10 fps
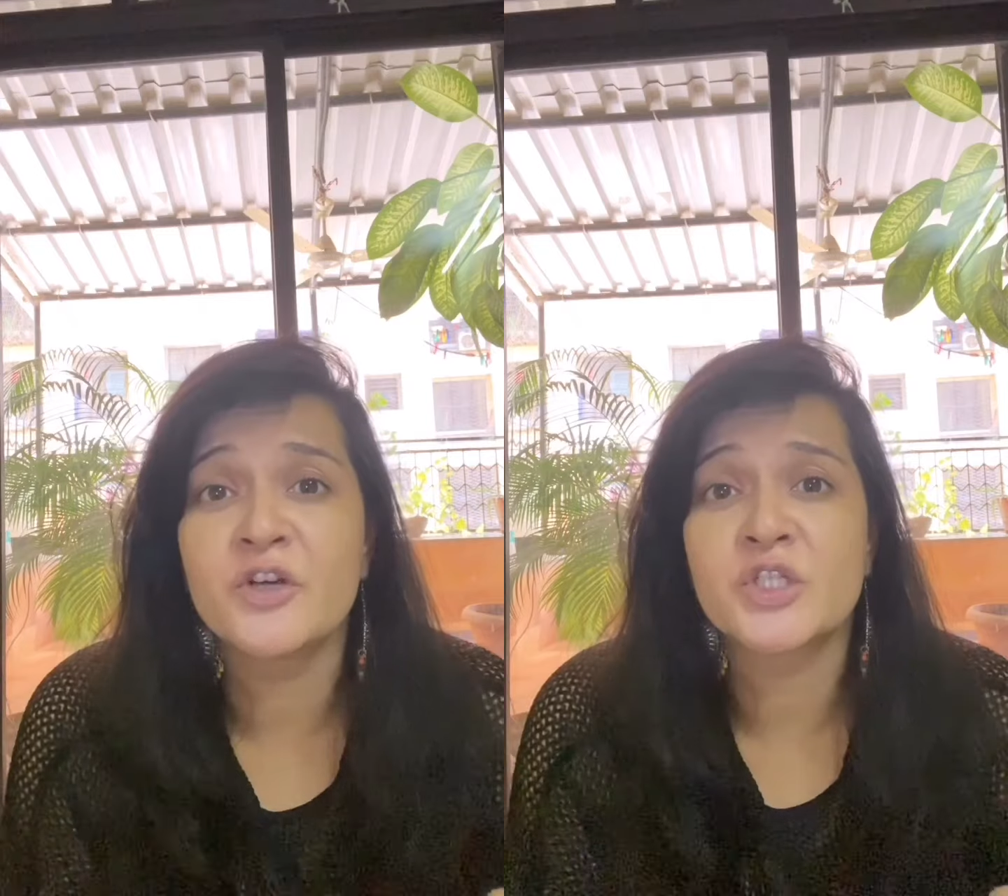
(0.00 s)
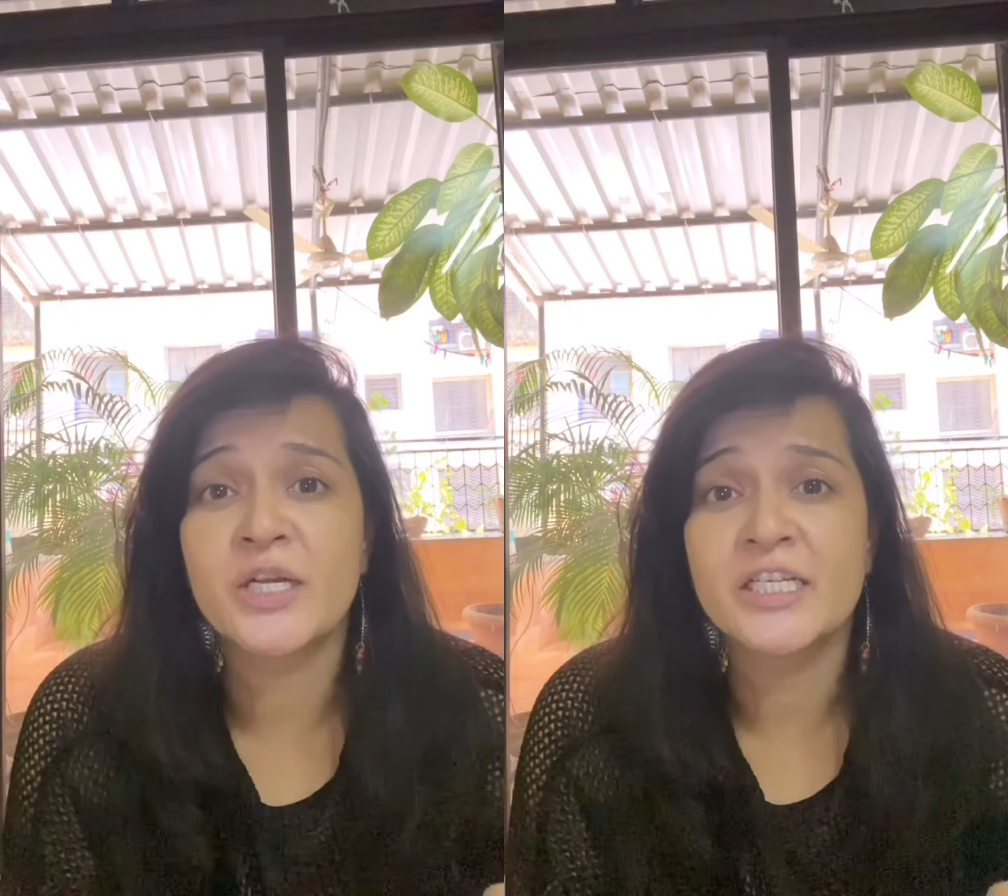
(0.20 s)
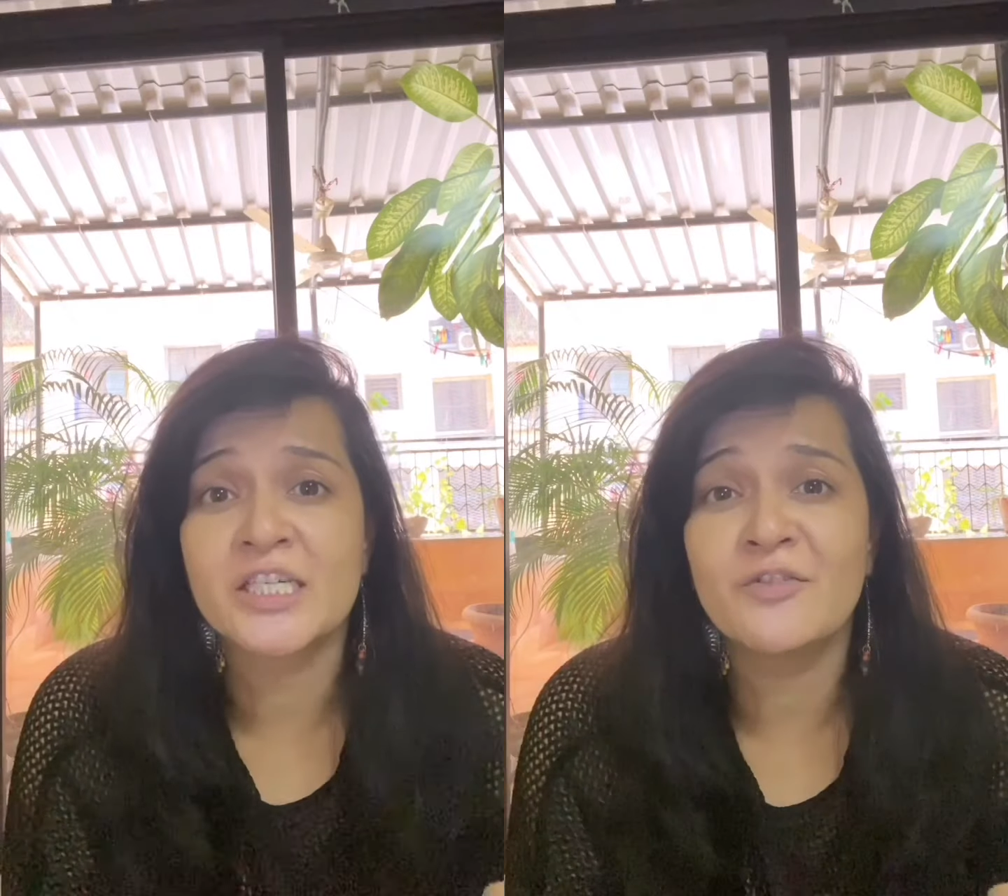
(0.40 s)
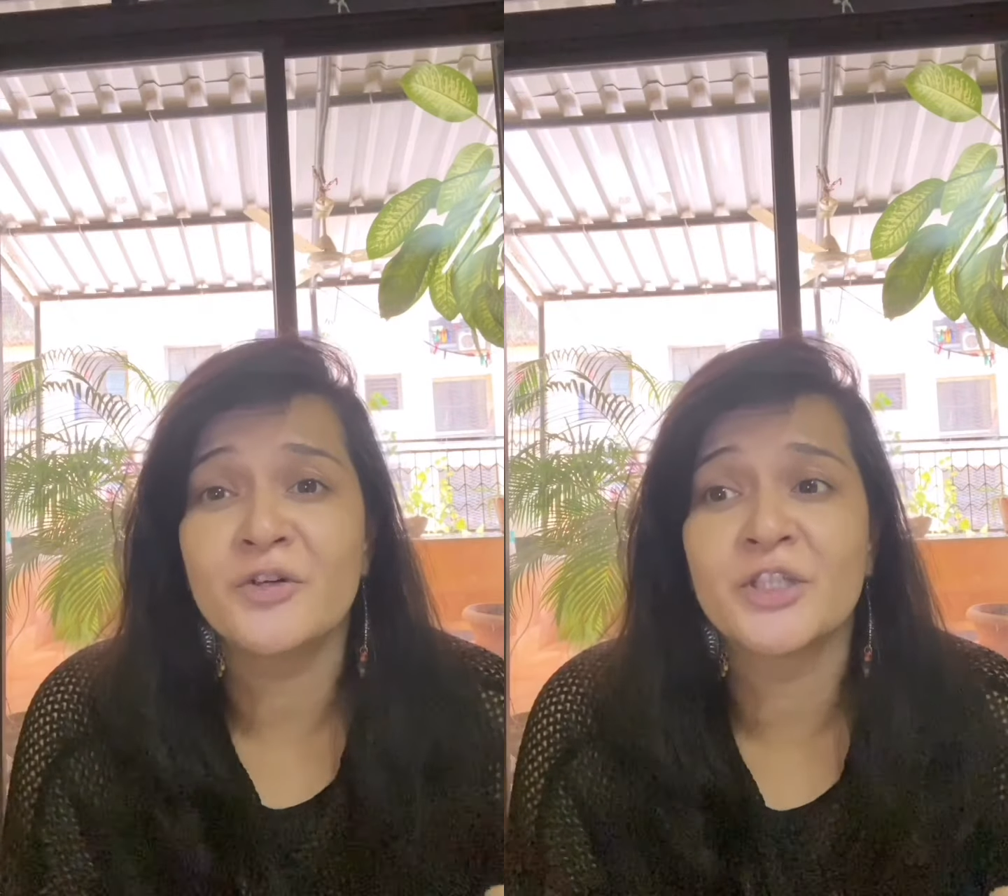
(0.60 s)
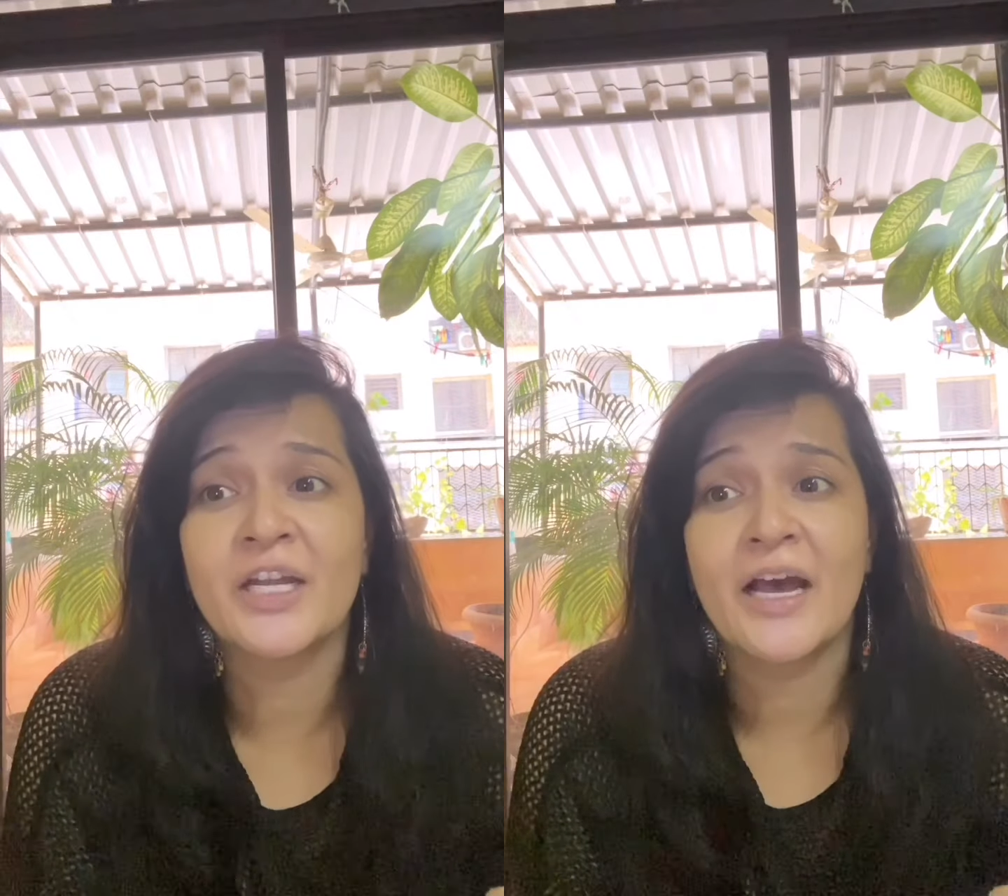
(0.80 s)
for shelter
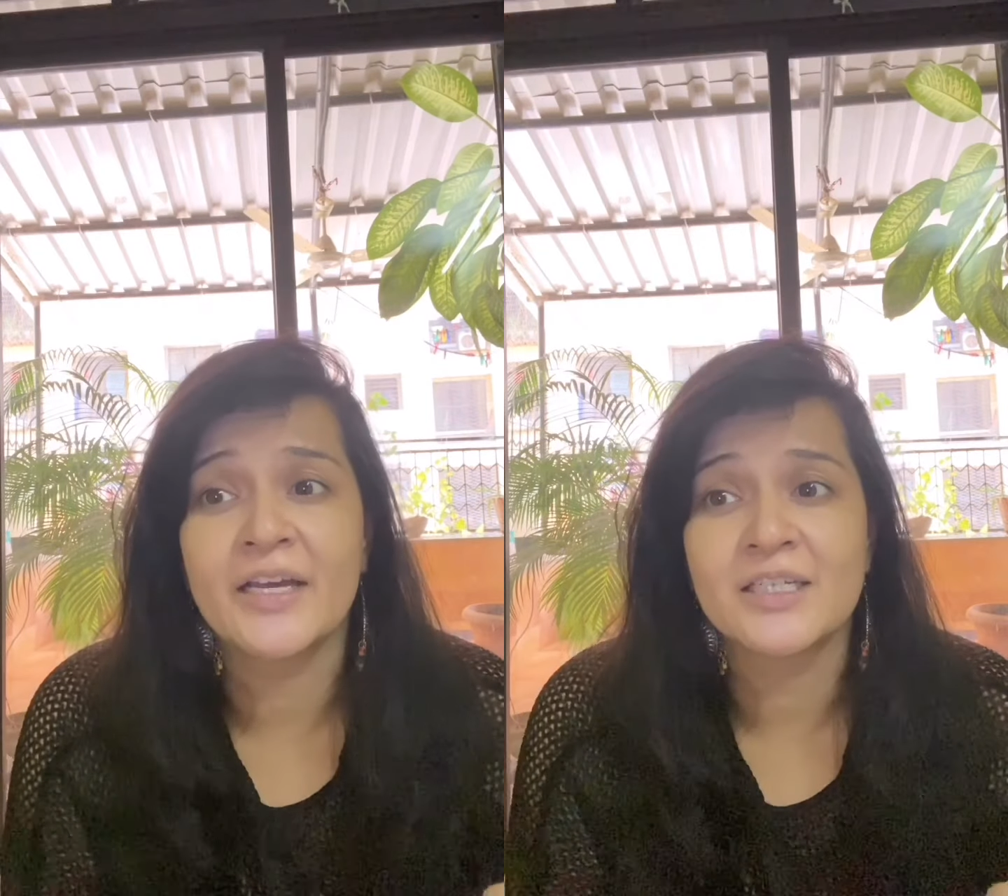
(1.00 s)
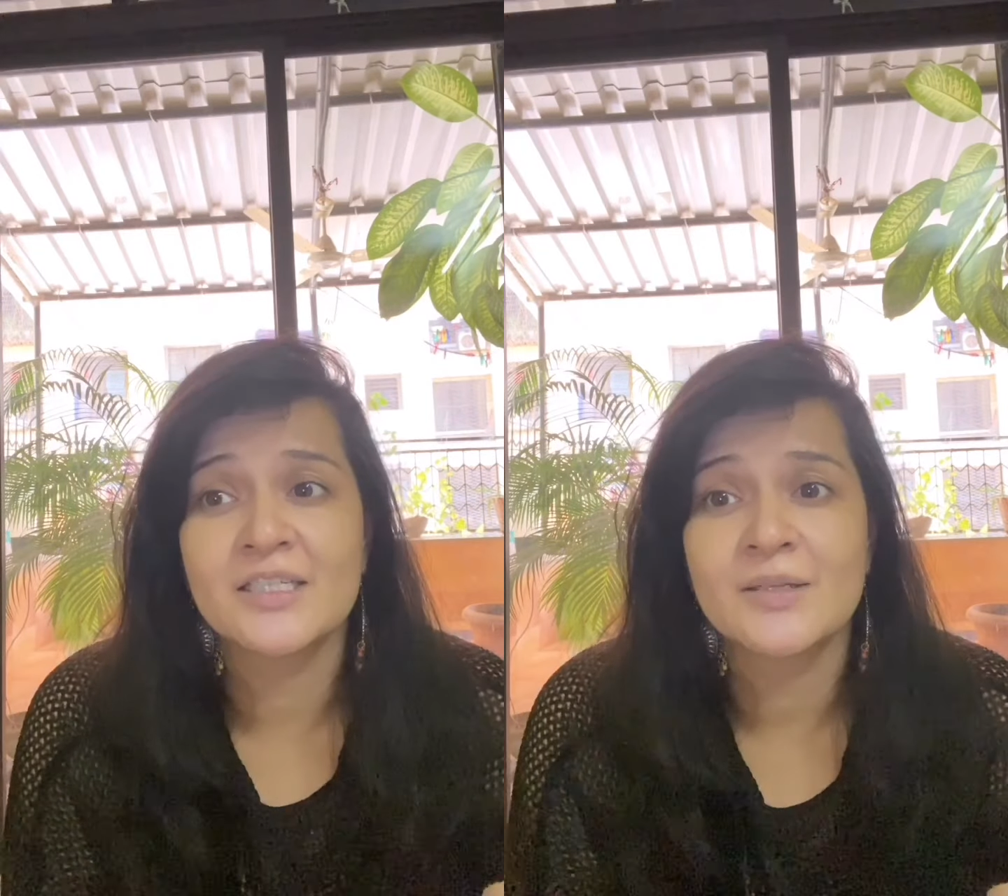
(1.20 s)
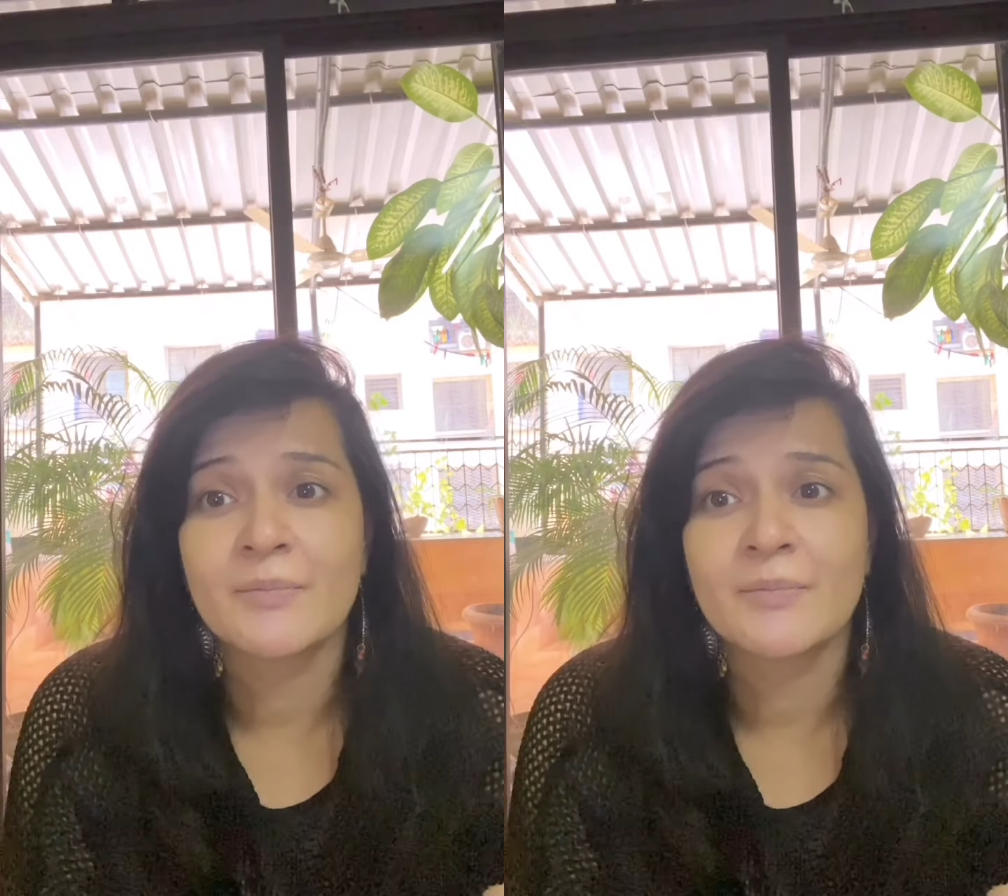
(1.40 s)
for the night.